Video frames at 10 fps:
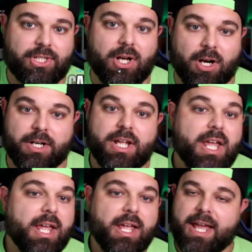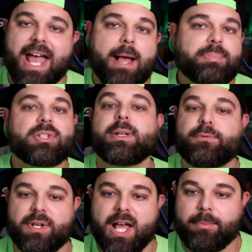card. Absolutely
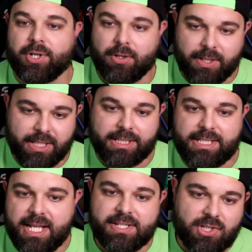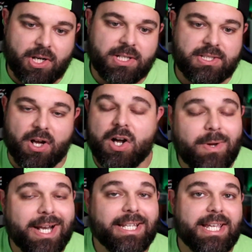phenomenal. And again, this card's
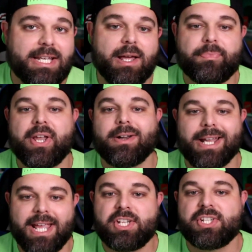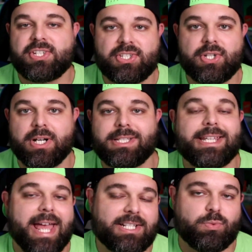already getting up there in age. This is during the
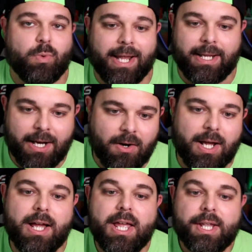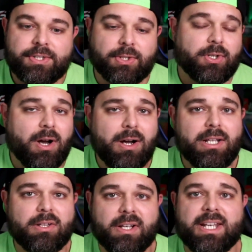XY era. So you're
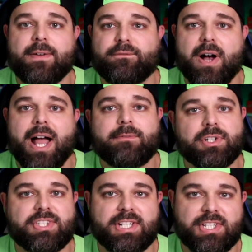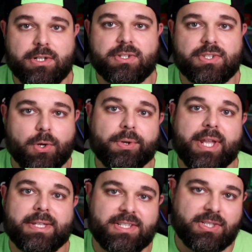already looking at five or six years old
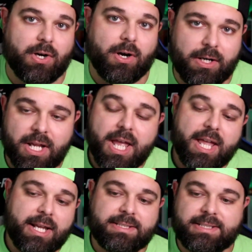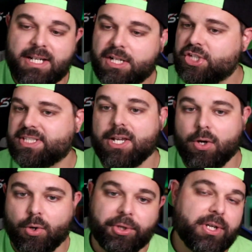on this card. And it's going to just get
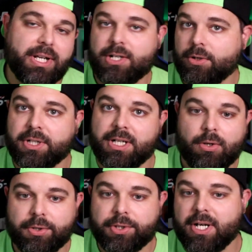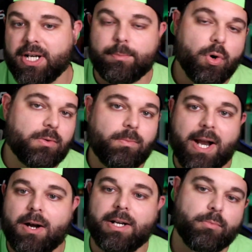older and older and older and more
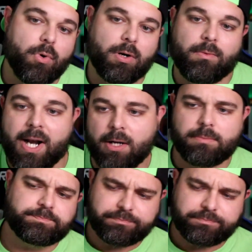rare and more rare